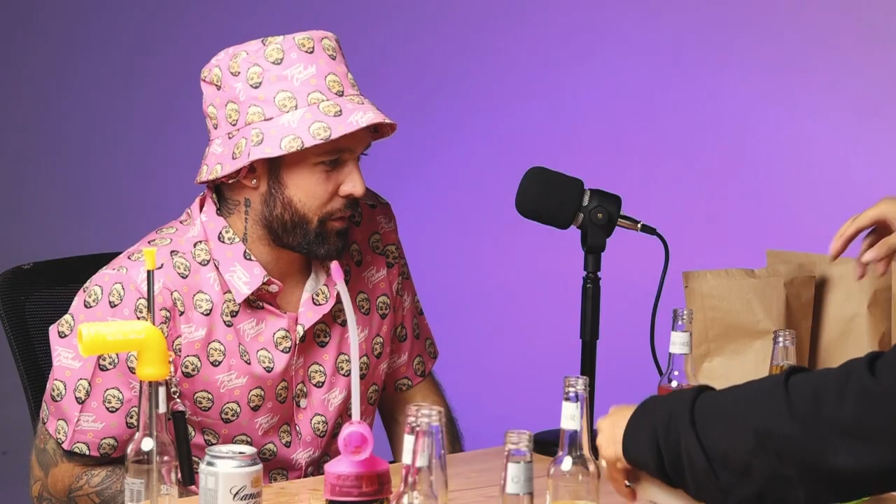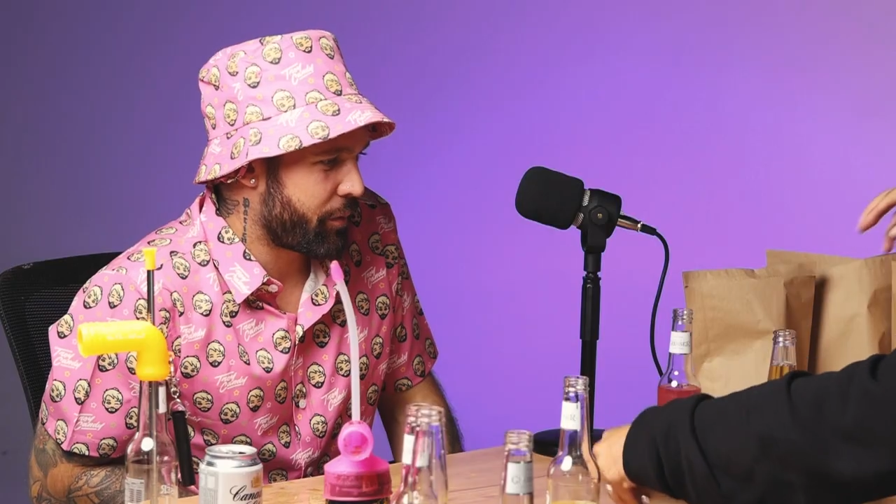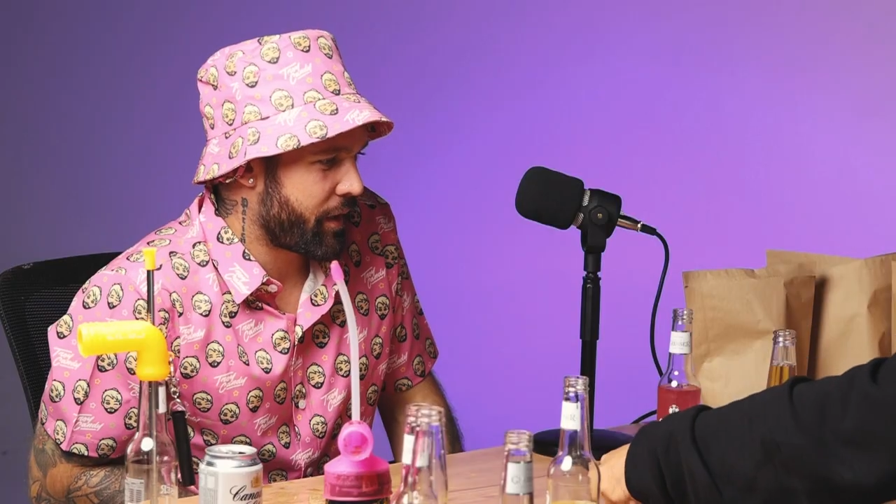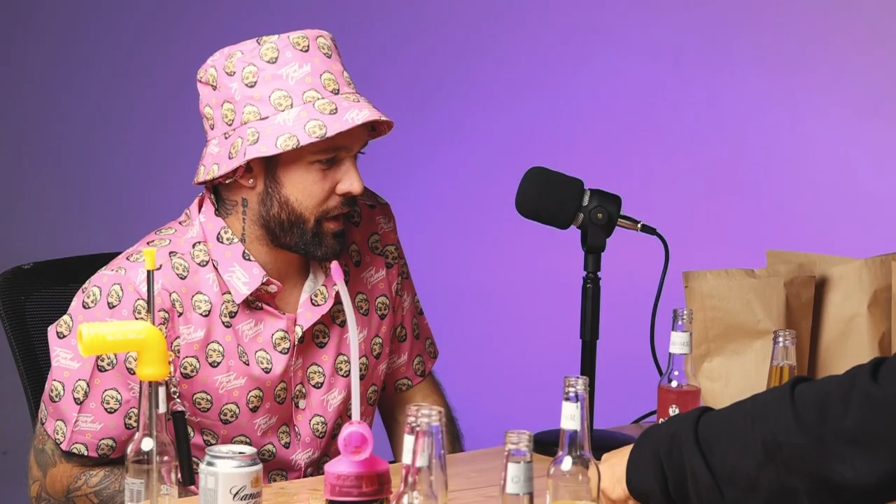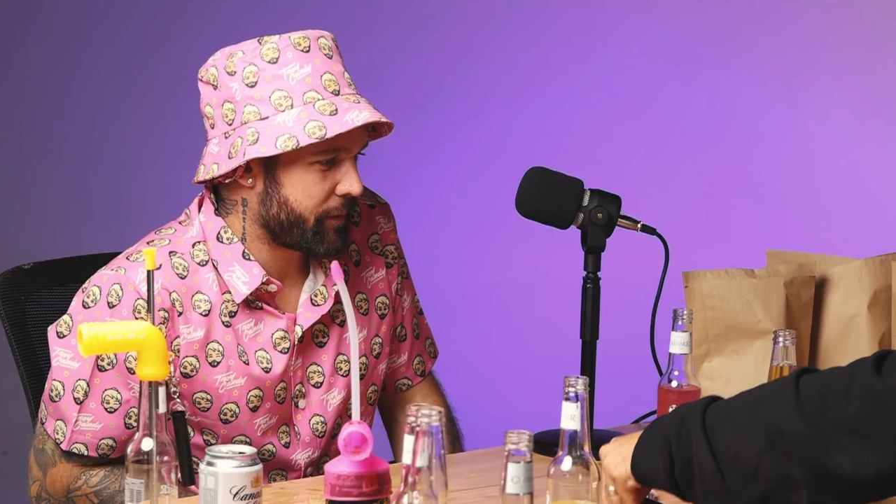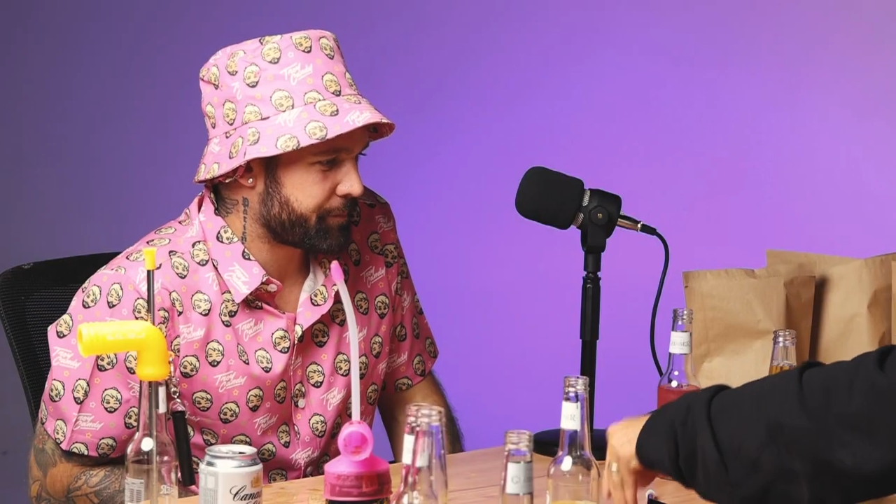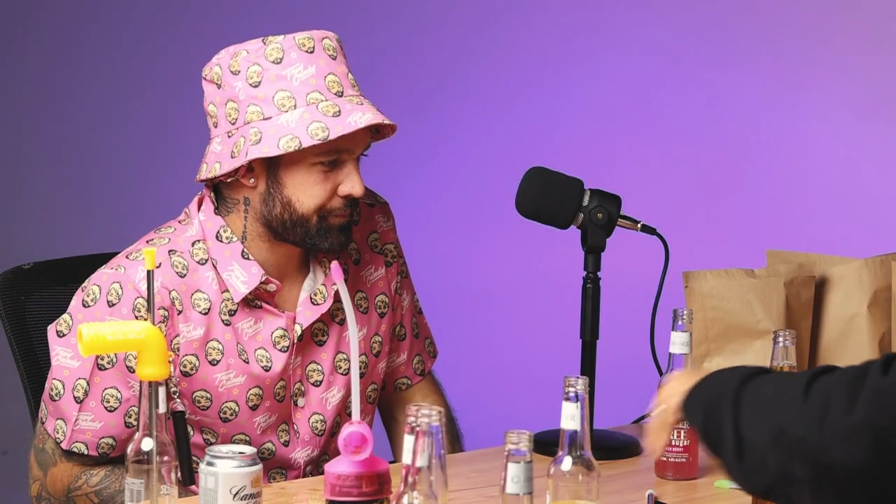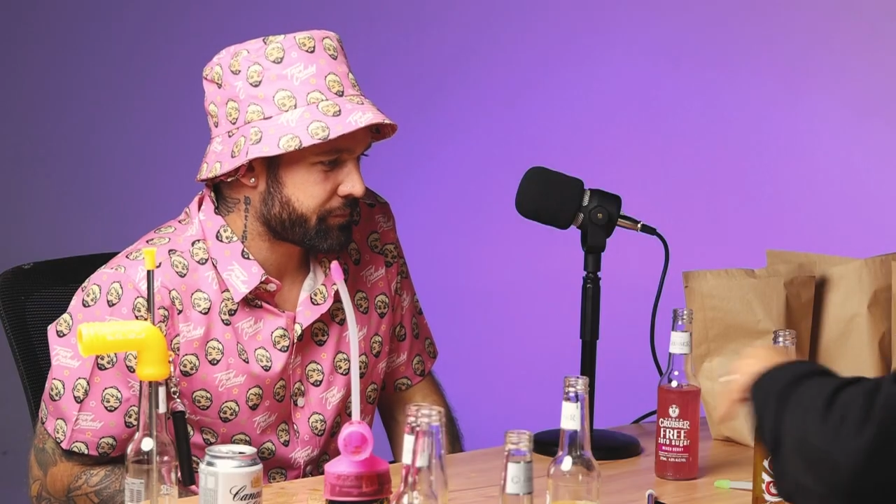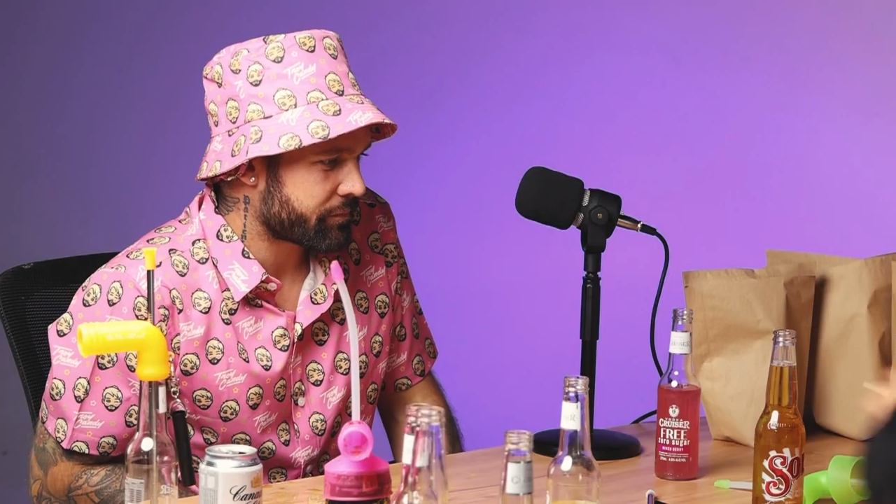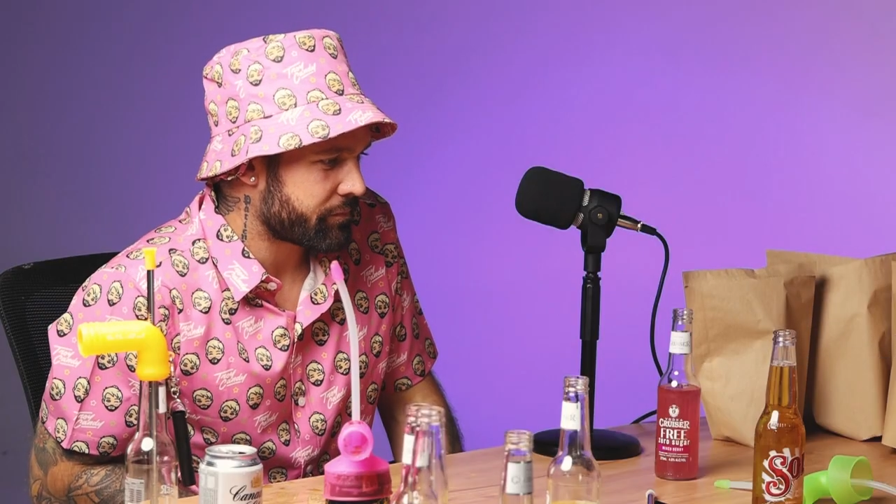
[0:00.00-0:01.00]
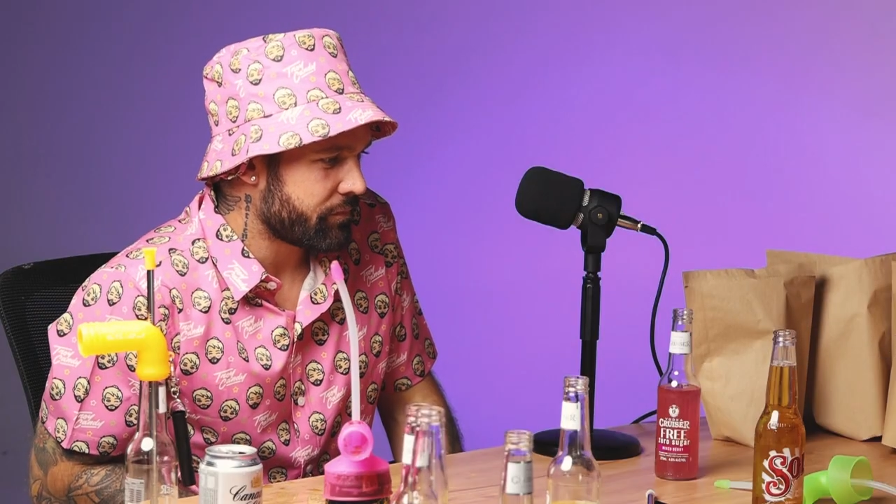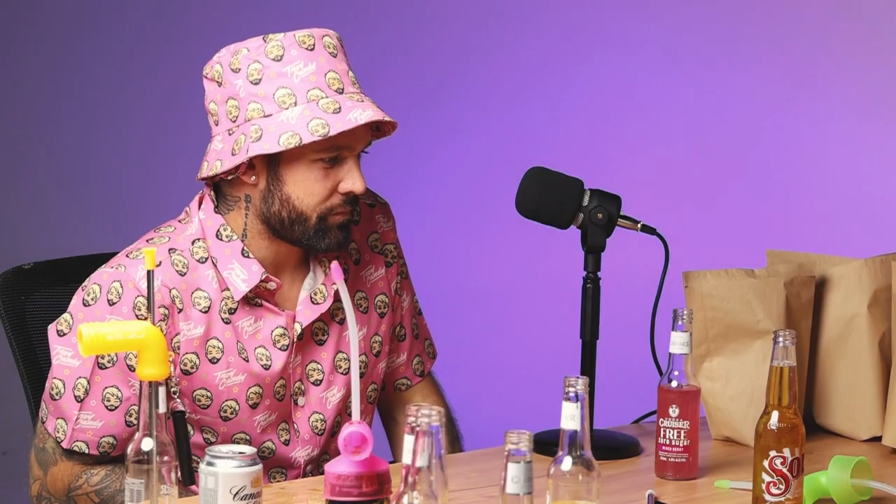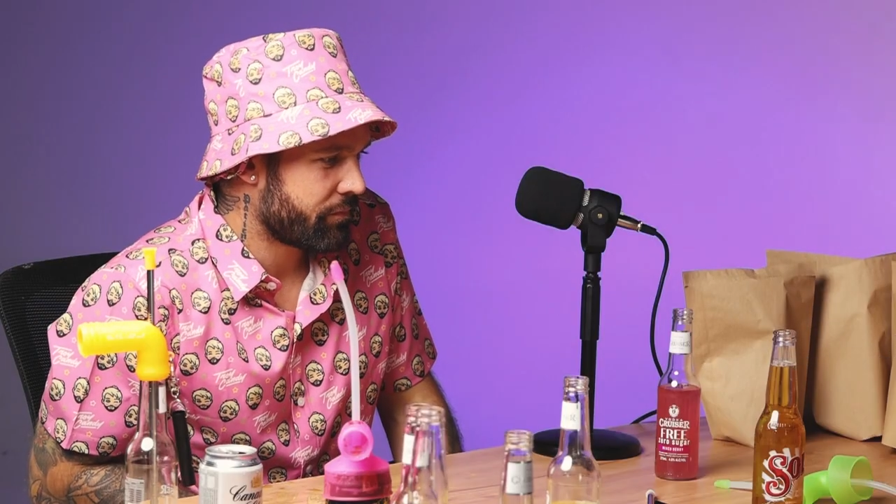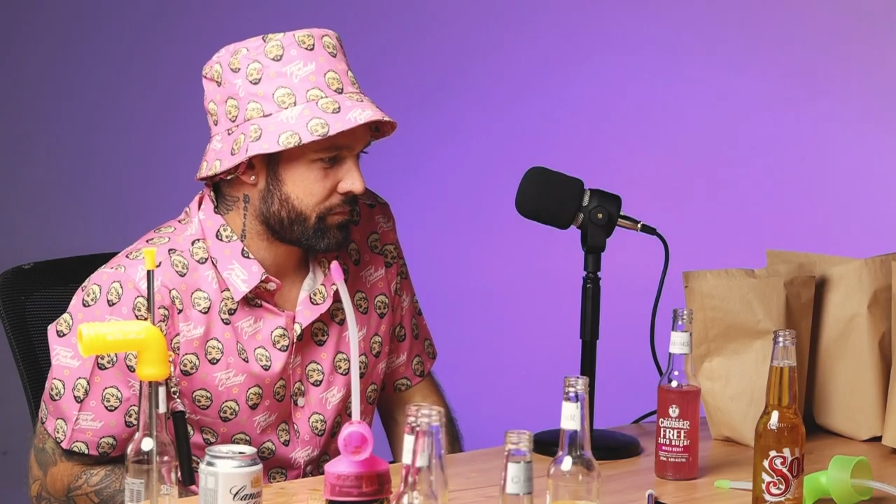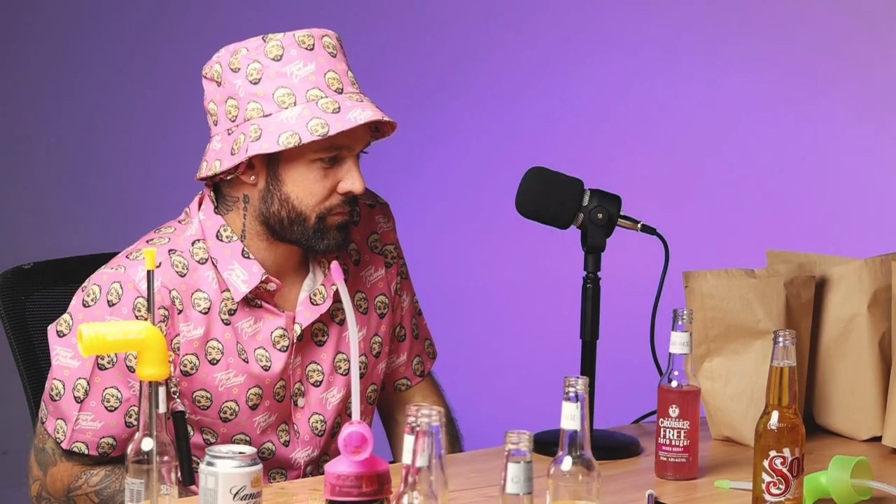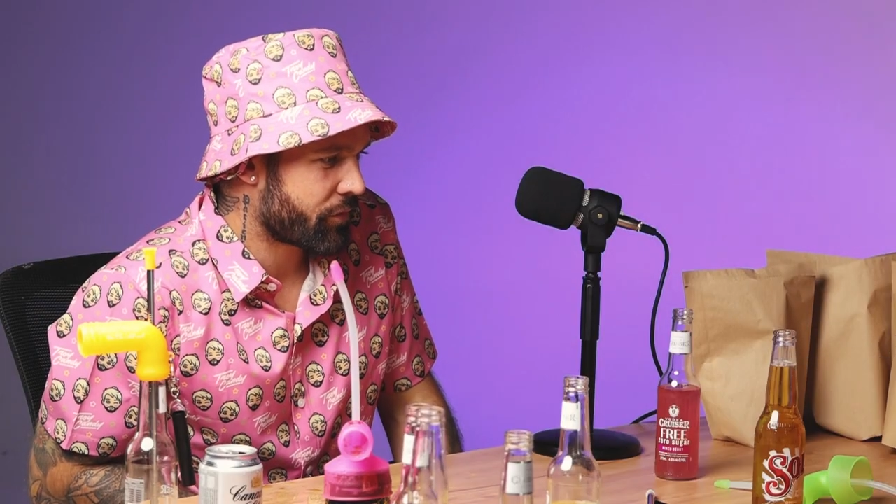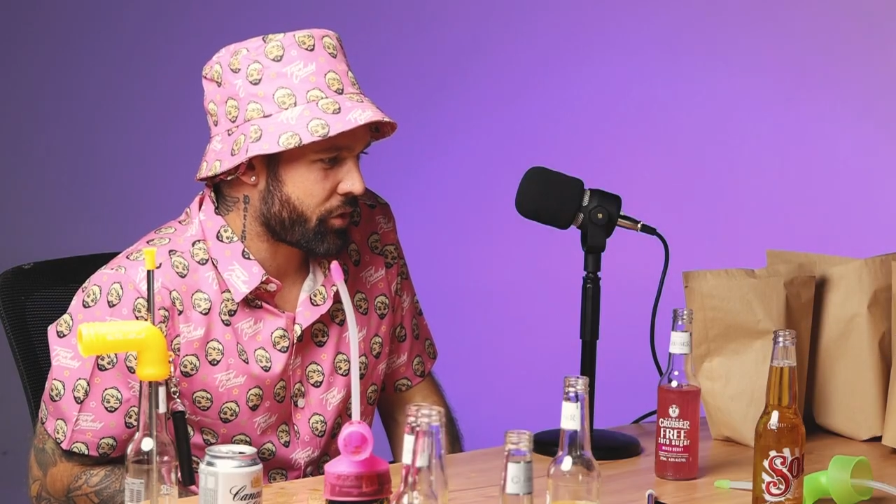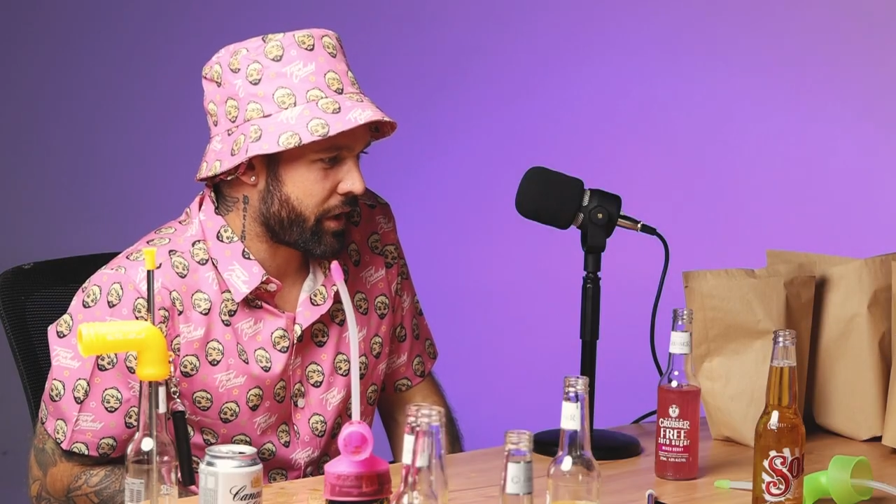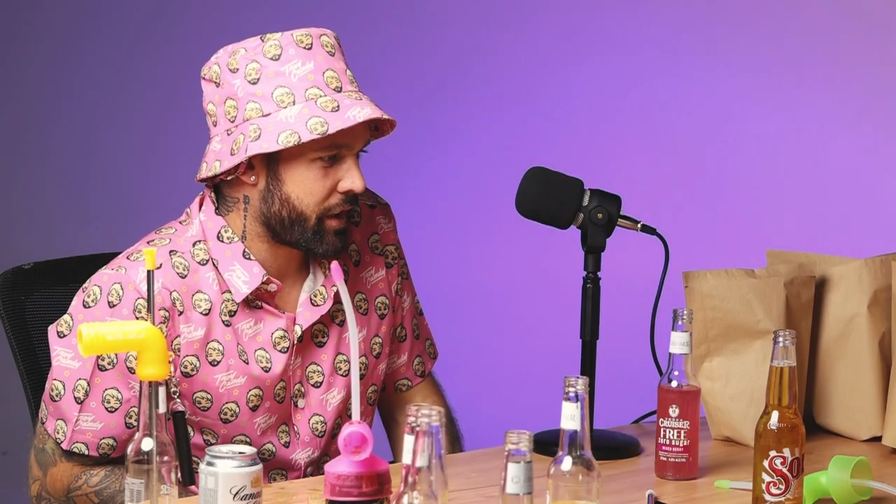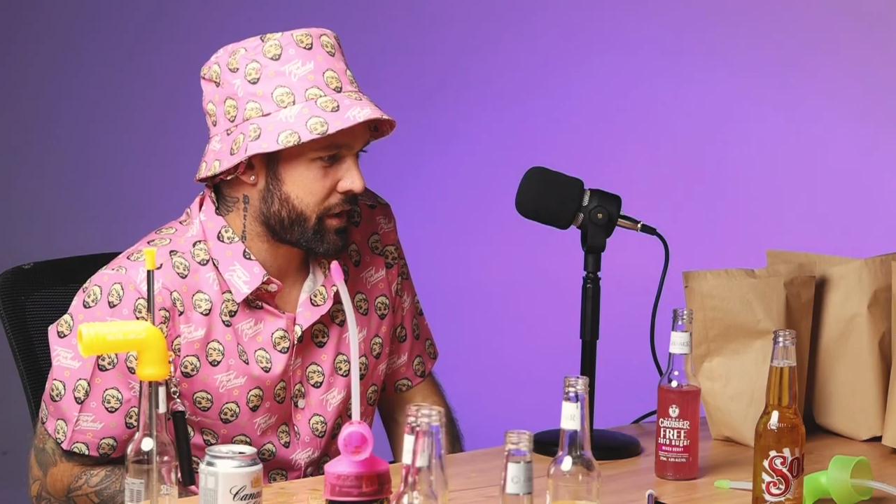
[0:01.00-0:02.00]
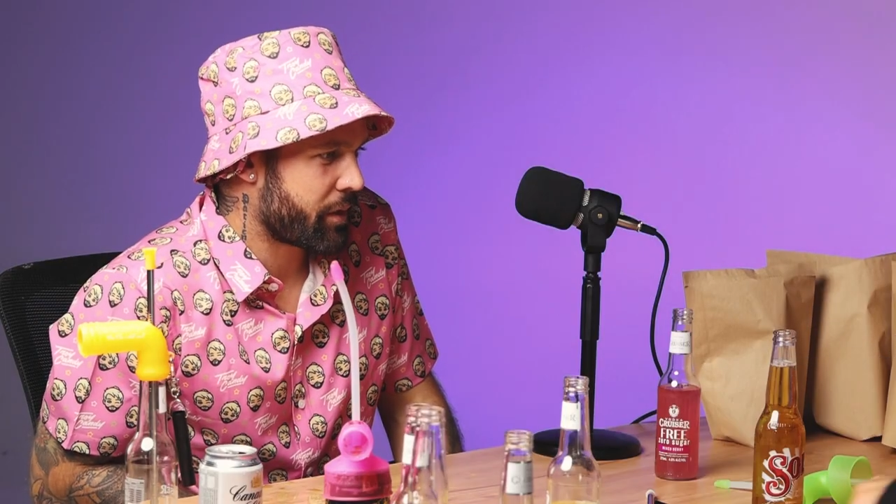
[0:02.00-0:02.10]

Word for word: life without drinking